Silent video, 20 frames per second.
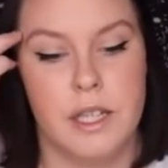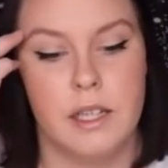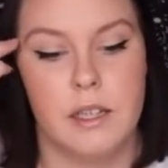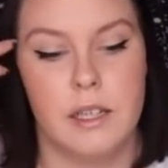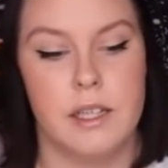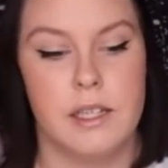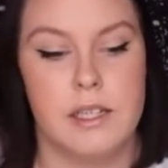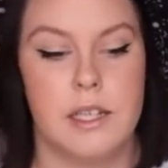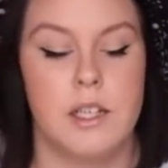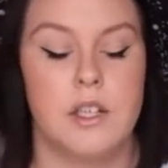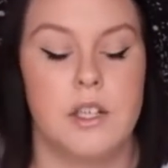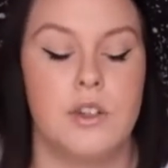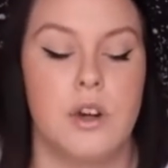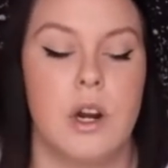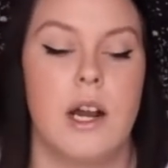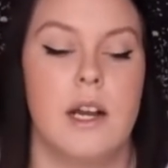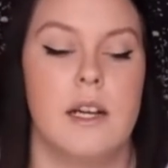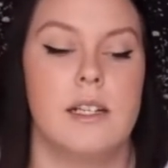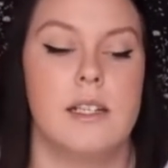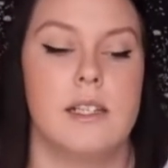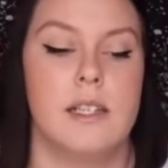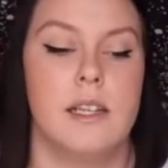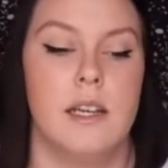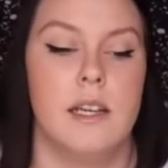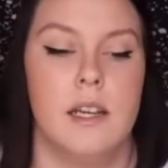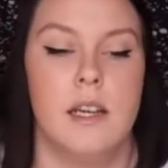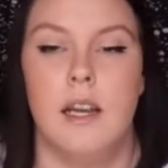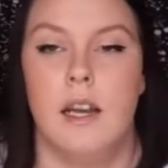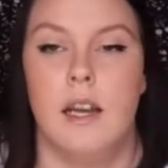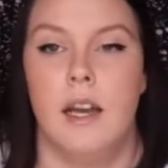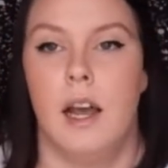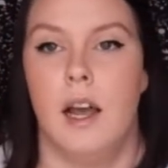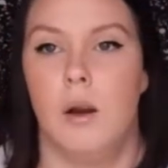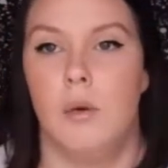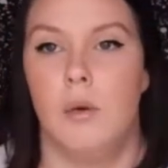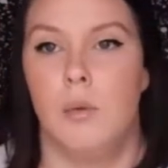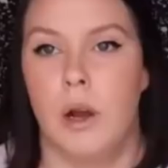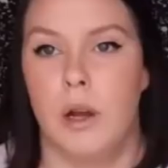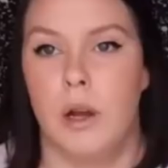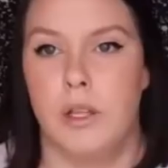Using illicit drugs
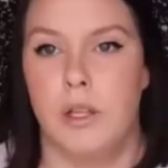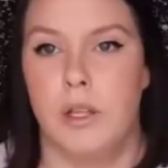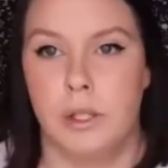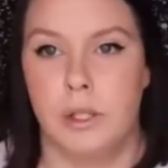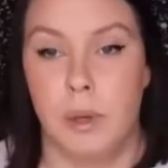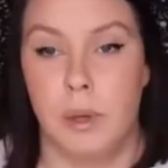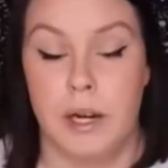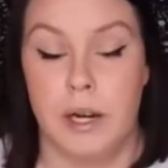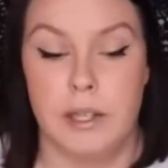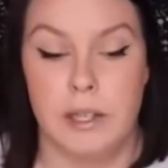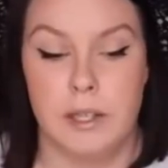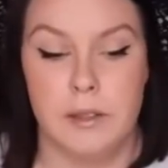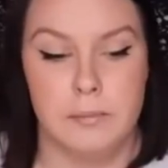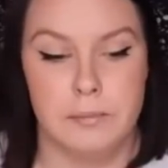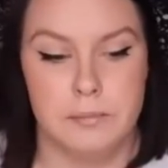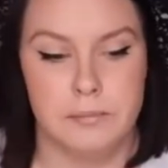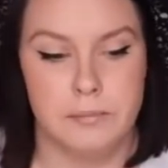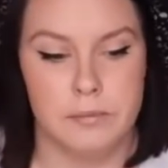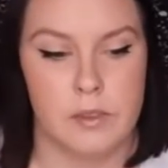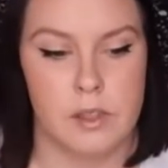while you're pregnant.